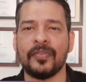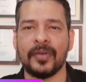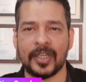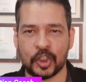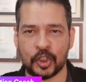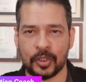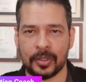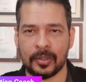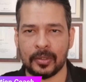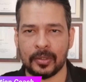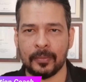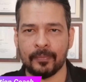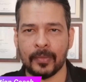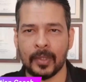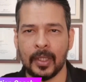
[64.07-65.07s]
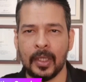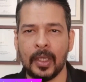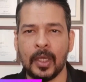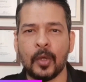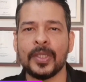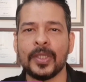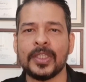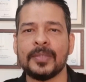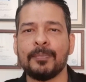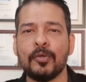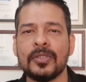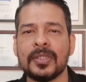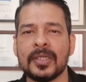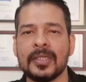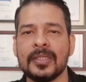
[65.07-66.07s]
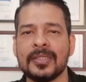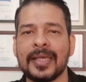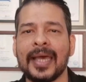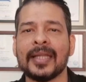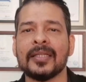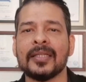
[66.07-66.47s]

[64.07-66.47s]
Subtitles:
immune function, which puts us